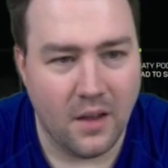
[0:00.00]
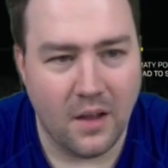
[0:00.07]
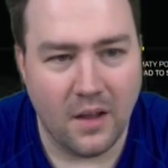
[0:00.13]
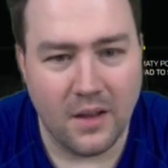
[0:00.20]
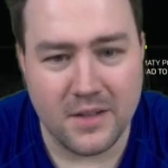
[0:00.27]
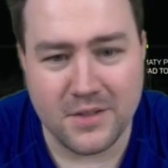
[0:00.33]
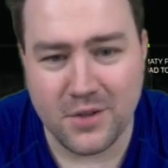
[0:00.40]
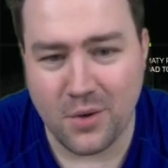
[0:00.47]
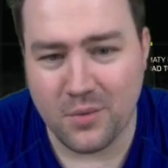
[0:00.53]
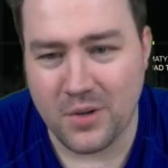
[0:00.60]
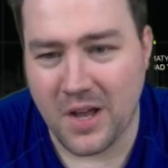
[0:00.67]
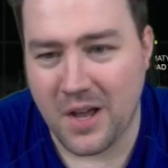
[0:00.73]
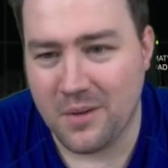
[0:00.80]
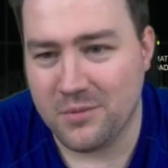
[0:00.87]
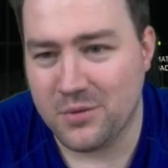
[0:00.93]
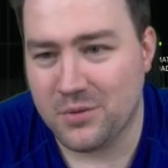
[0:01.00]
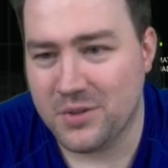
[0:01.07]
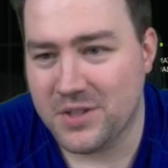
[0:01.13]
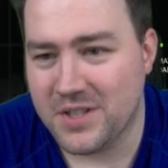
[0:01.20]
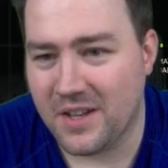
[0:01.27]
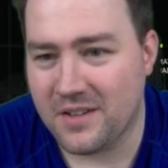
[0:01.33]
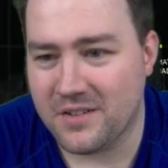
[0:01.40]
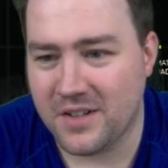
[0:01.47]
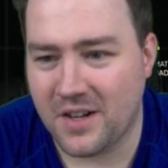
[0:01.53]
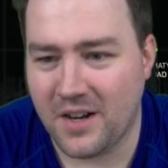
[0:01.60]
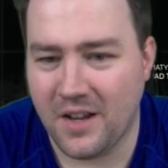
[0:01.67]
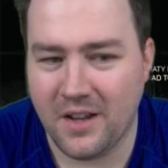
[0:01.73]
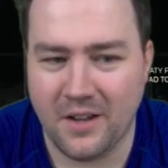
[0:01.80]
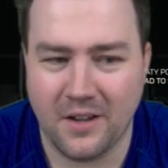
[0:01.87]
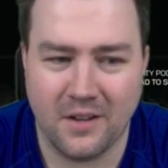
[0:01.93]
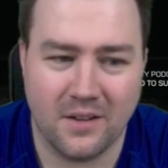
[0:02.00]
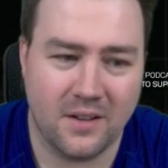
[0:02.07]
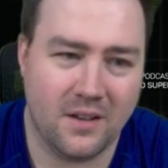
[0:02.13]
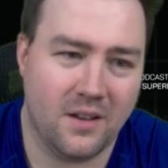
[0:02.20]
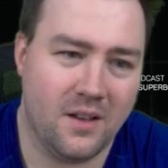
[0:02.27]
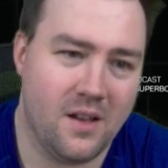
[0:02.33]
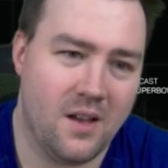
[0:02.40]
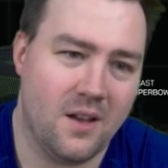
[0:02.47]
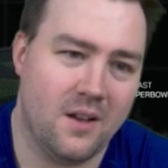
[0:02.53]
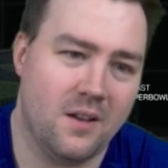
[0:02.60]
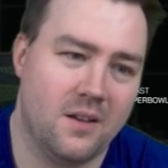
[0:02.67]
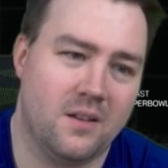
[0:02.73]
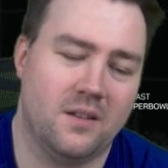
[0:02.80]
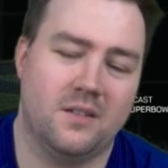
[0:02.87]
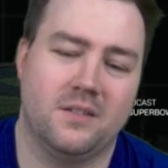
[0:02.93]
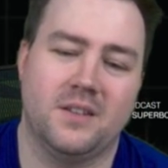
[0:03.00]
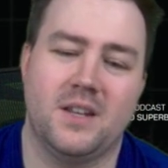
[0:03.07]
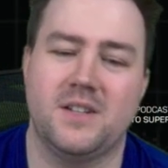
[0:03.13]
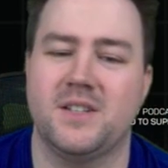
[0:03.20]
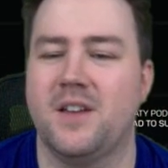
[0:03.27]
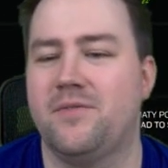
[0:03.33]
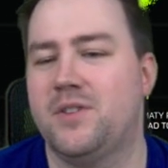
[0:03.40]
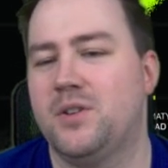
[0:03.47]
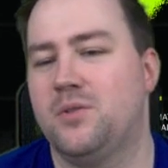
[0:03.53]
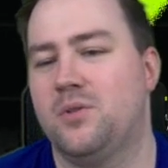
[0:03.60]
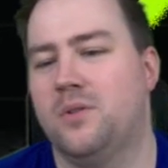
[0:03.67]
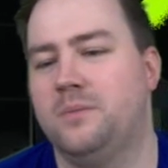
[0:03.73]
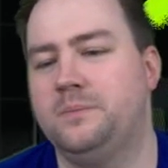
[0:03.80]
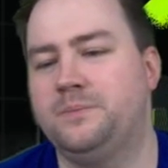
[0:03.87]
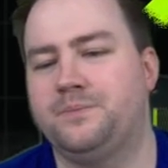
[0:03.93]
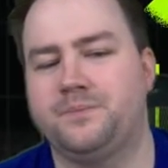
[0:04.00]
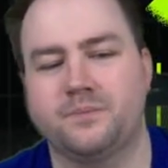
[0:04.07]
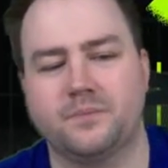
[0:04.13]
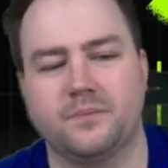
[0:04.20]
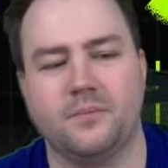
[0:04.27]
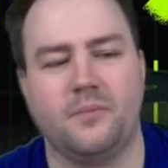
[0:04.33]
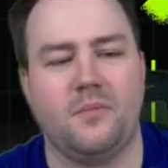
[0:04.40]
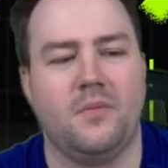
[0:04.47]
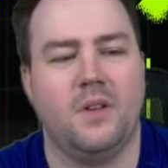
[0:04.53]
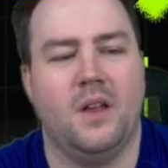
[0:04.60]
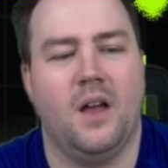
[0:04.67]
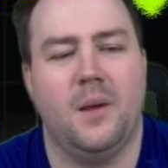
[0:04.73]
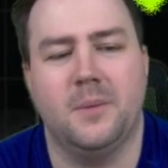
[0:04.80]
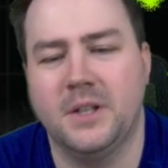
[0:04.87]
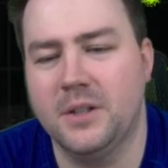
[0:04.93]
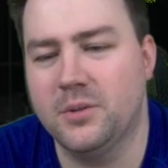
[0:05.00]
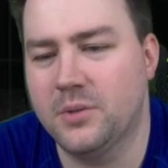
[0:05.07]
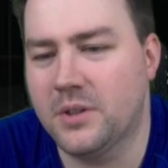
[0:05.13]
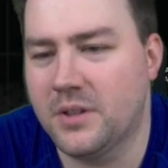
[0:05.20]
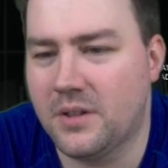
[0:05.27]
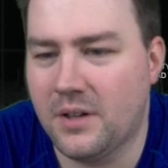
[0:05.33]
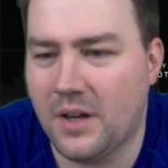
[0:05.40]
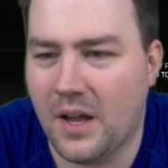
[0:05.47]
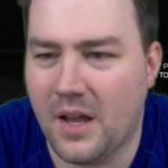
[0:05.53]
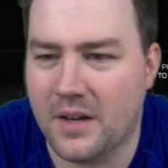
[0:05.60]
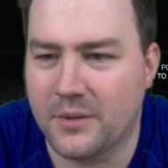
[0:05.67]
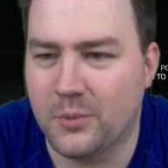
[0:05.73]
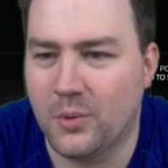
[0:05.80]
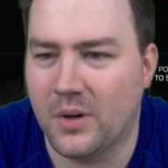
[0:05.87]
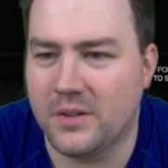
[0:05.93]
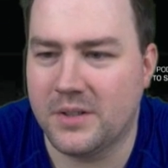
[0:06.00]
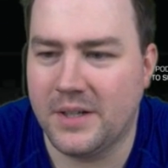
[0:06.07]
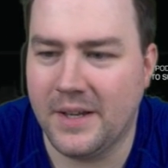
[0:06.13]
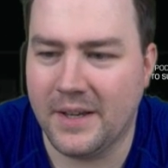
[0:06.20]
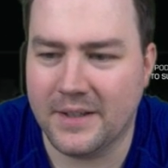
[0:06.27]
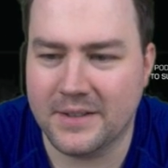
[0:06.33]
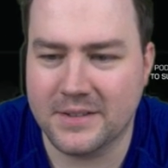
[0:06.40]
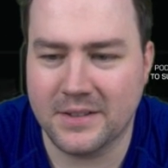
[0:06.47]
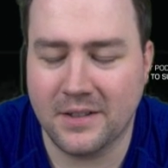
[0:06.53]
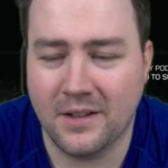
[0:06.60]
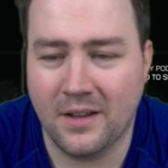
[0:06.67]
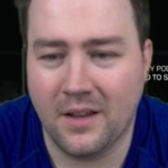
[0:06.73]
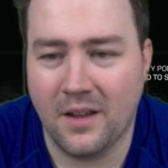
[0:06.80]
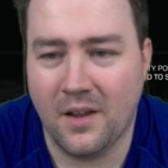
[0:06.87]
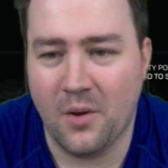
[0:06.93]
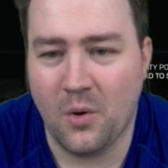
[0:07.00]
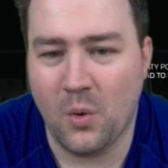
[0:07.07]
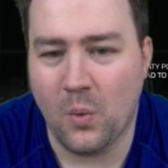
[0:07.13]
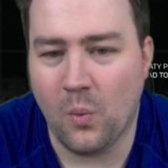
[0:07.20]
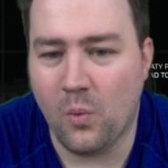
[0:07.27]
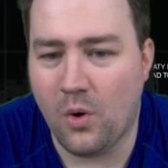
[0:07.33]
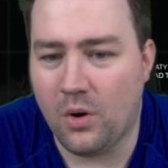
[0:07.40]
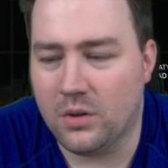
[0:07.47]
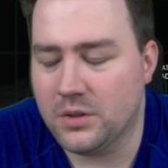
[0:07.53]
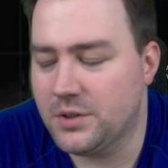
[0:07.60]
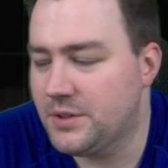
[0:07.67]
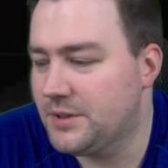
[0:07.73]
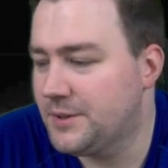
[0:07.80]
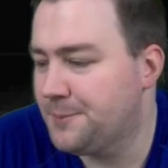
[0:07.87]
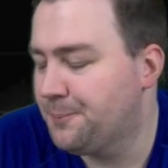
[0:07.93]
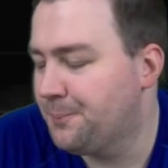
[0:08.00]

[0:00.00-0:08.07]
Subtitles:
Let's go down to the secondary. Their safety duo, Amani Hooker and Quandre Diggs, was,